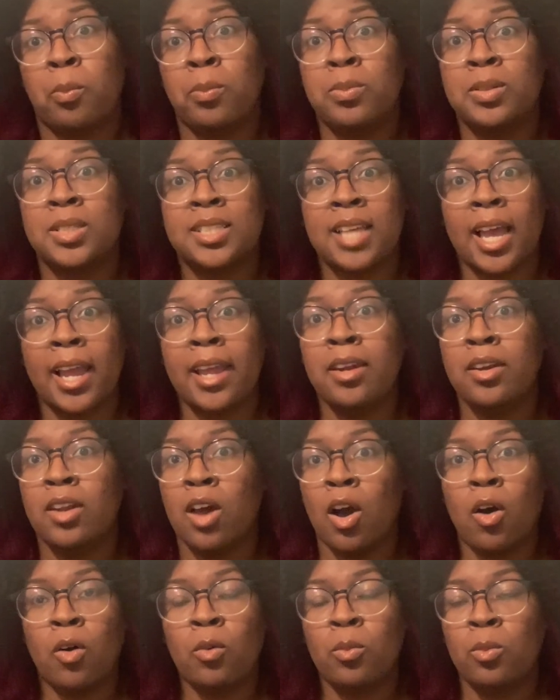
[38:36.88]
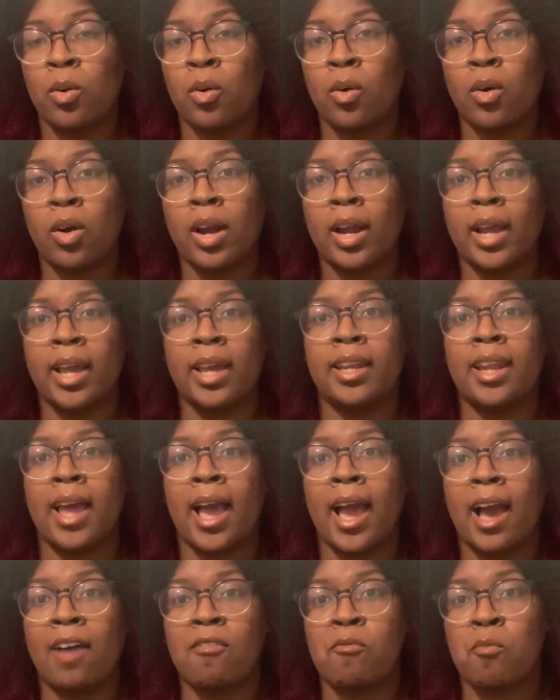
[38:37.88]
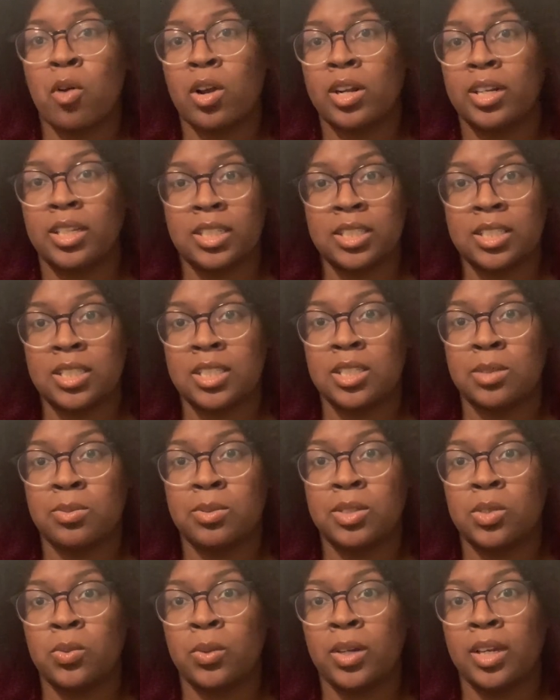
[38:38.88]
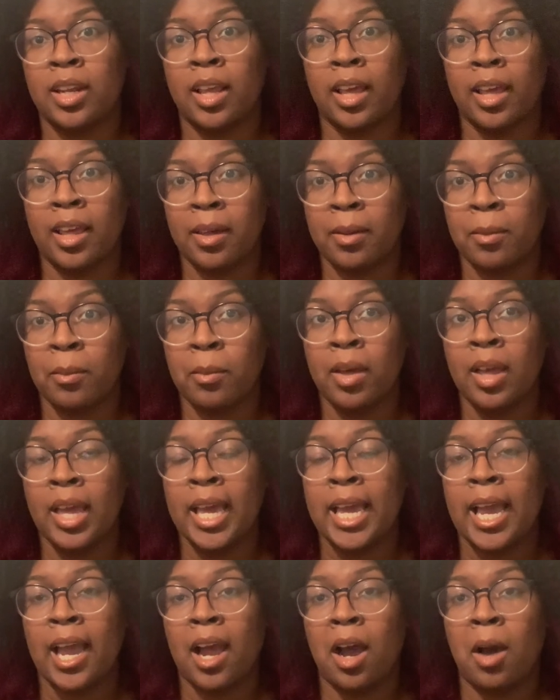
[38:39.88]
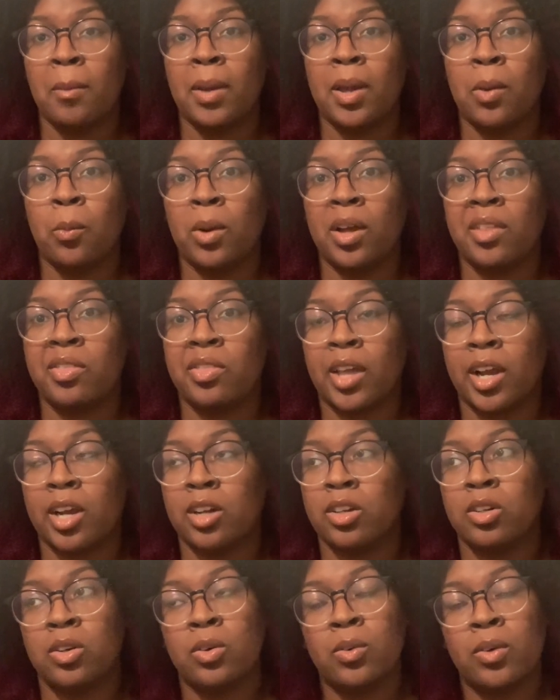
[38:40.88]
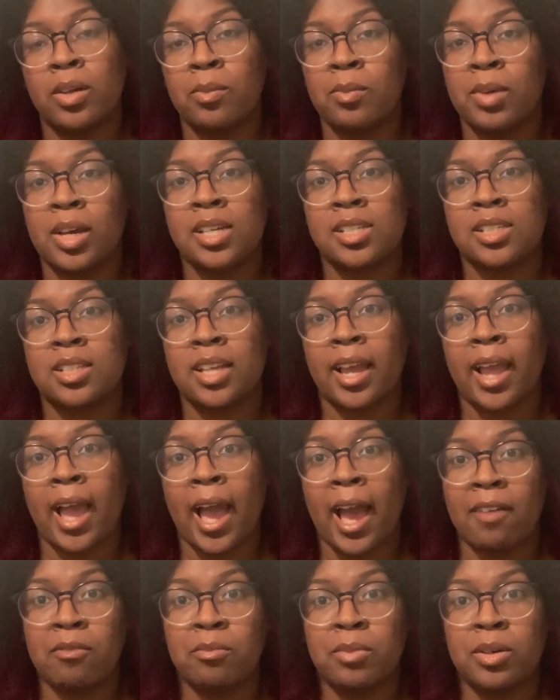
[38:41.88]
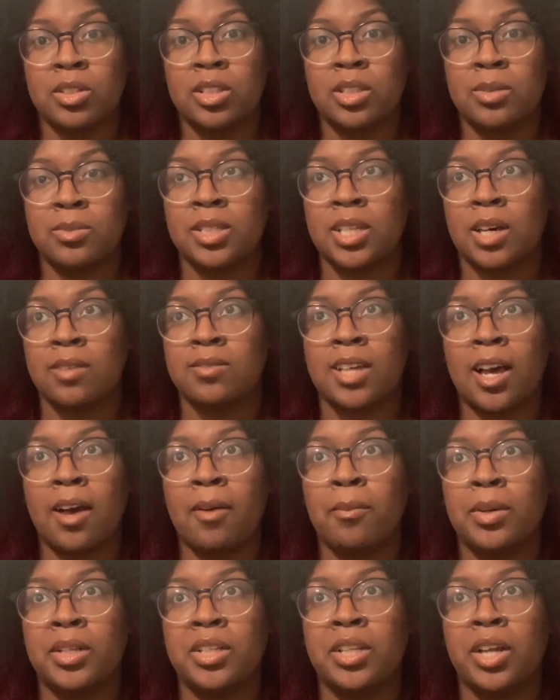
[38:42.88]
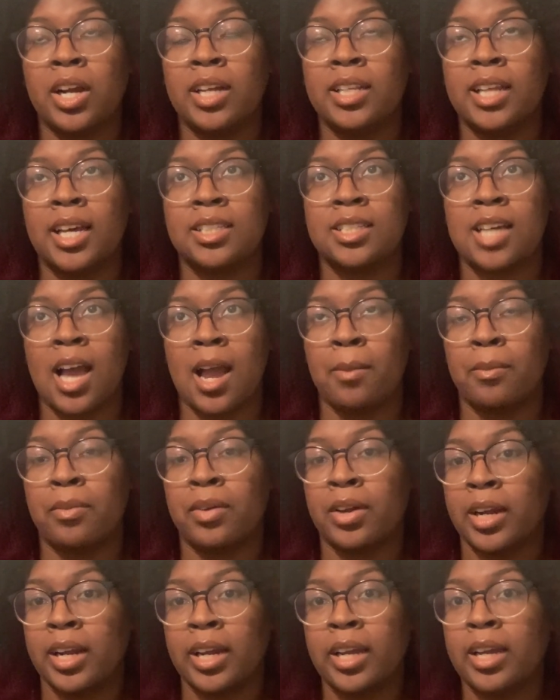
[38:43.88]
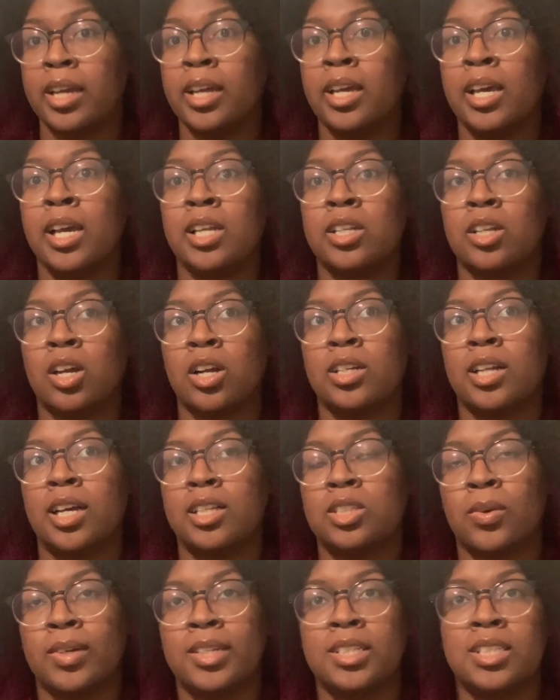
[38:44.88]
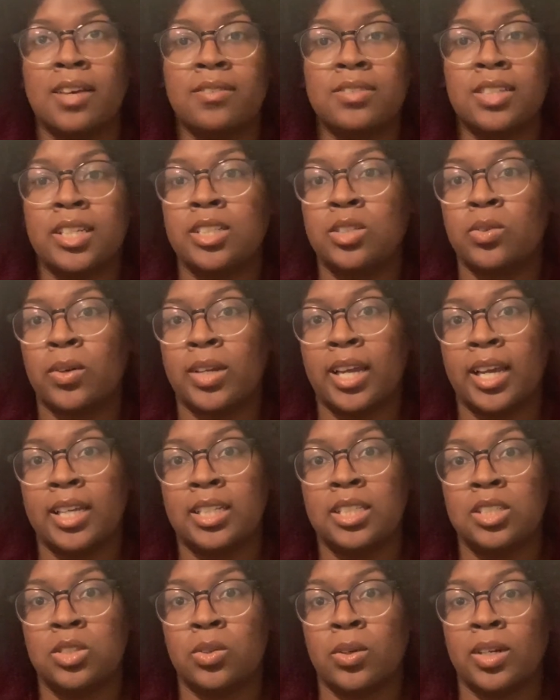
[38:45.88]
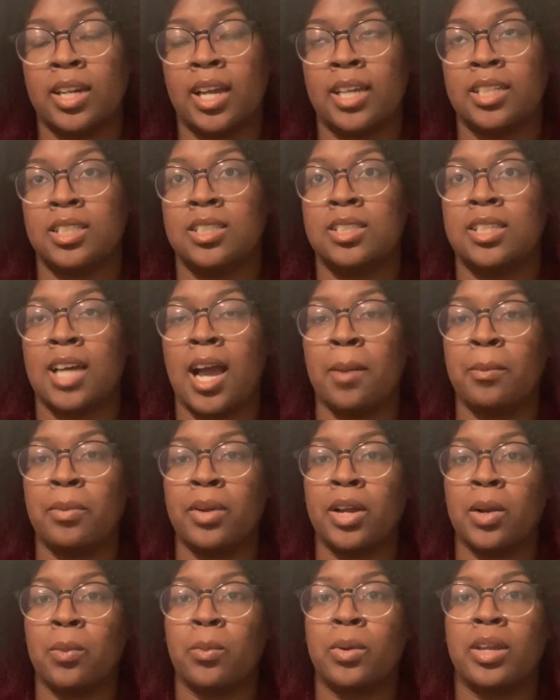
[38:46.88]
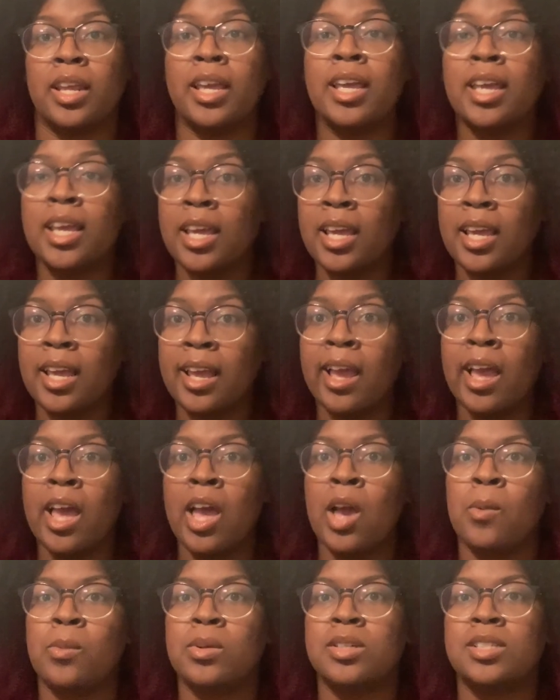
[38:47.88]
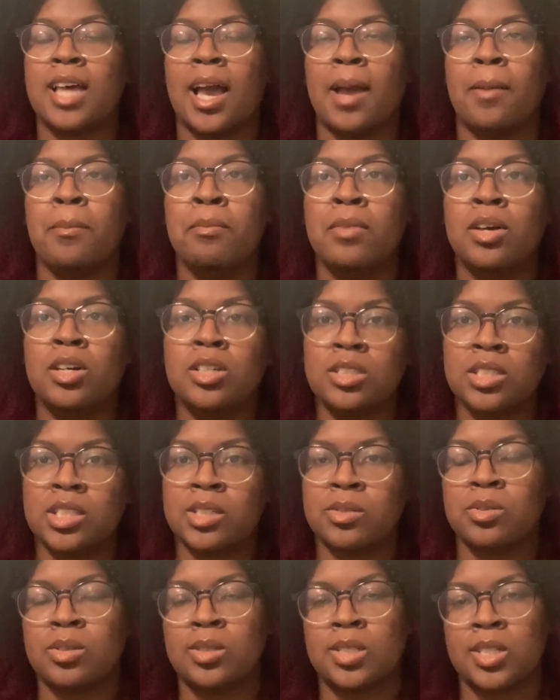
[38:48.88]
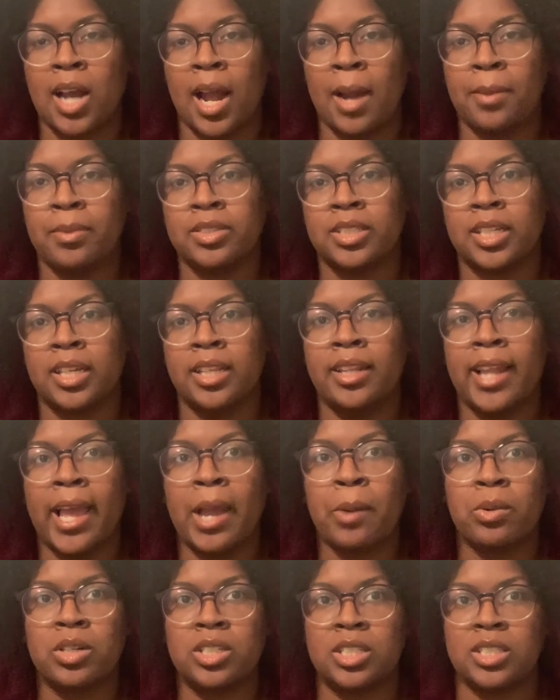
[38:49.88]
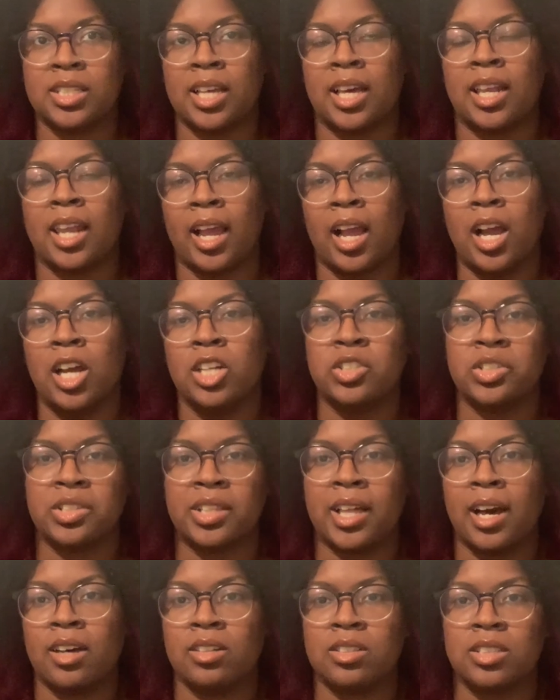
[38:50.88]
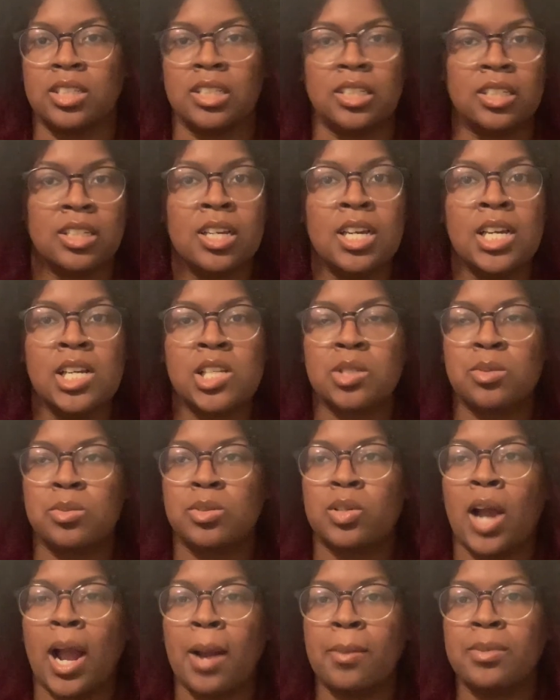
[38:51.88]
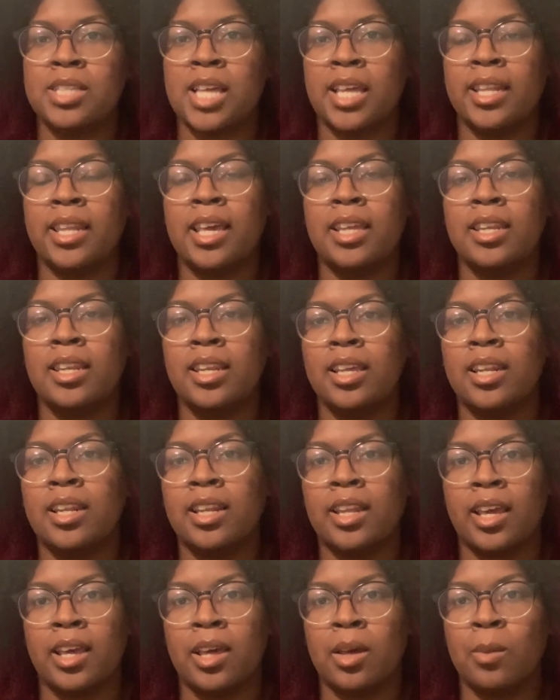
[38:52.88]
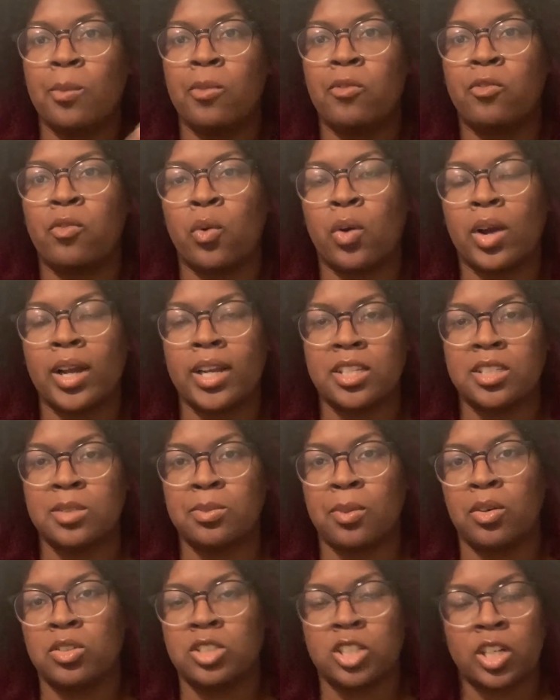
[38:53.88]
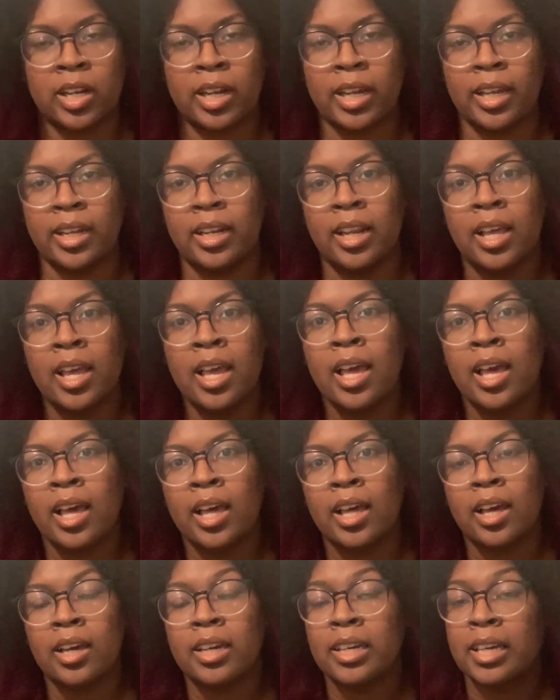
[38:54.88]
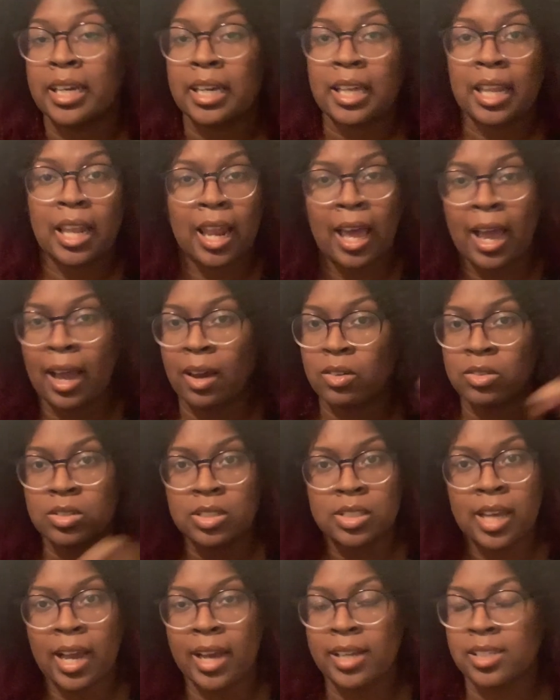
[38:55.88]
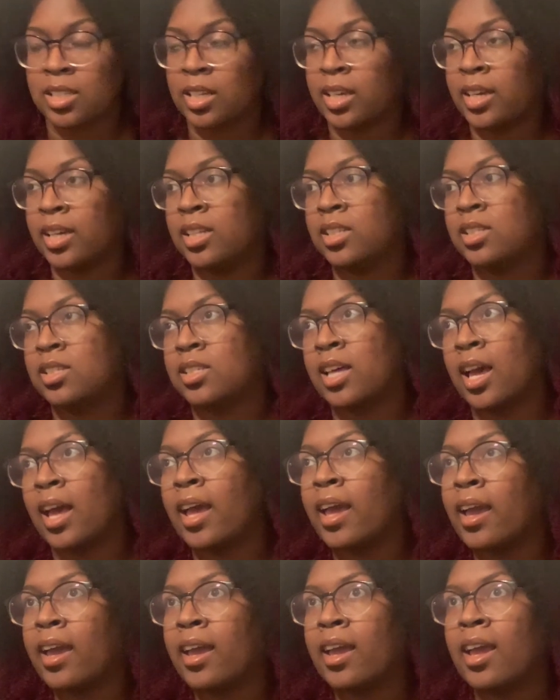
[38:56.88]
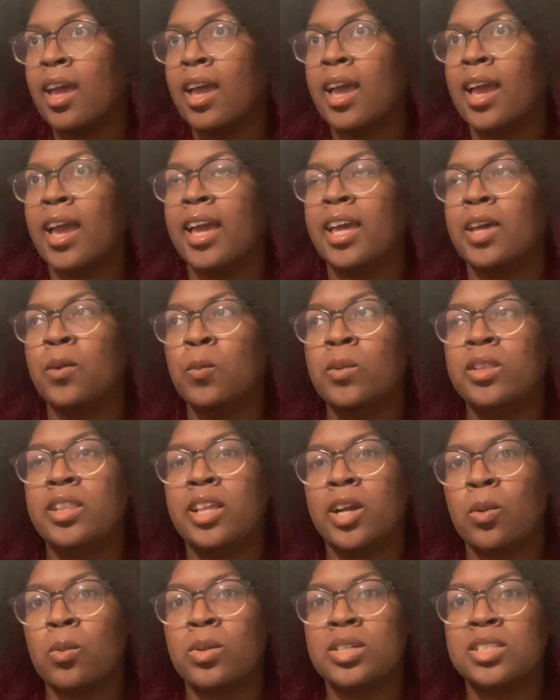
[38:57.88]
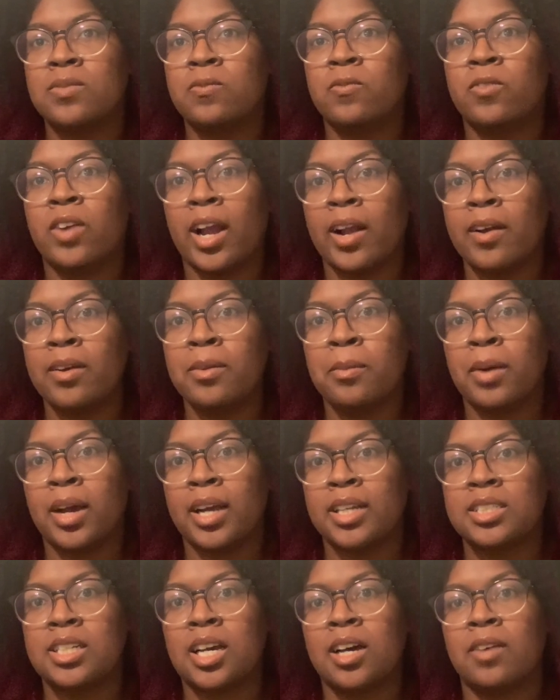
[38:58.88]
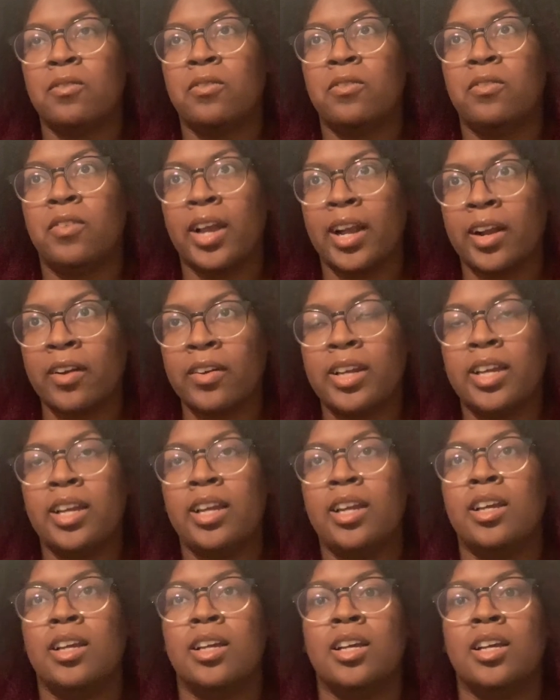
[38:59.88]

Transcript: say no more and have more distance between him and what they're doing, because they have built themselves up. But during that time period, during that 2017, 2018, 2019 time period, when he was at millions of subscribers and they were just at like 100,000 subscribers, and they needed him for exposure and clout, as the kids say, there was very much a very